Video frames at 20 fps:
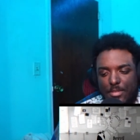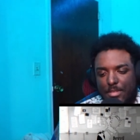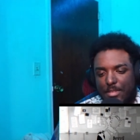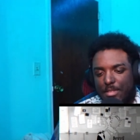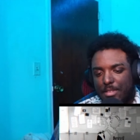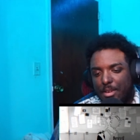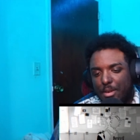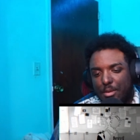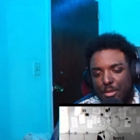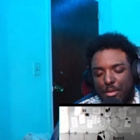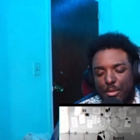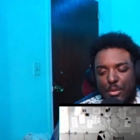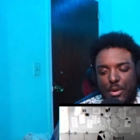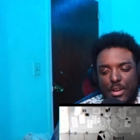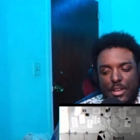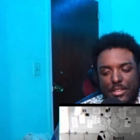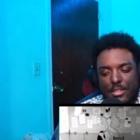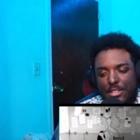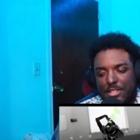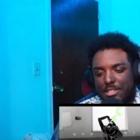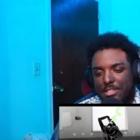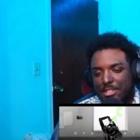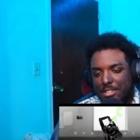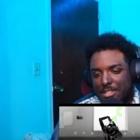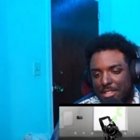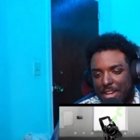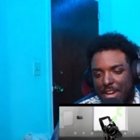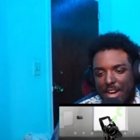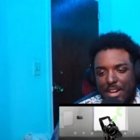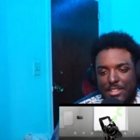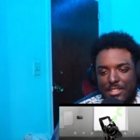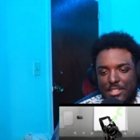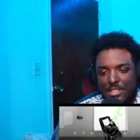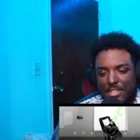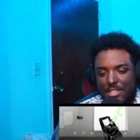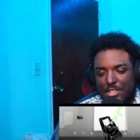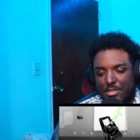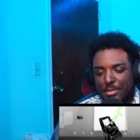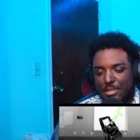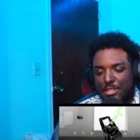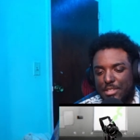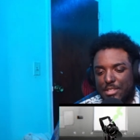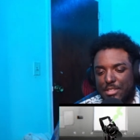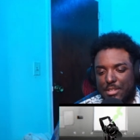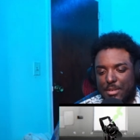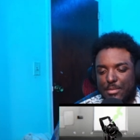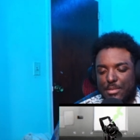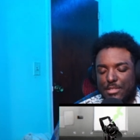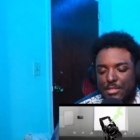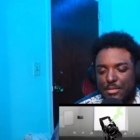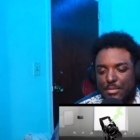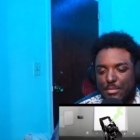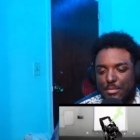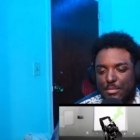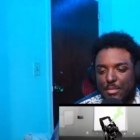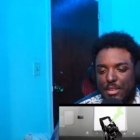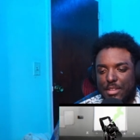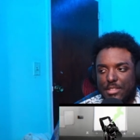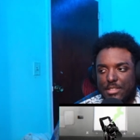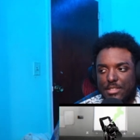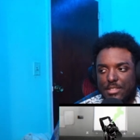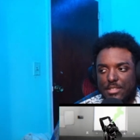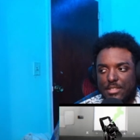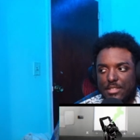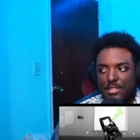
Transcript: Yo, the way this just constantly switches up is amazing.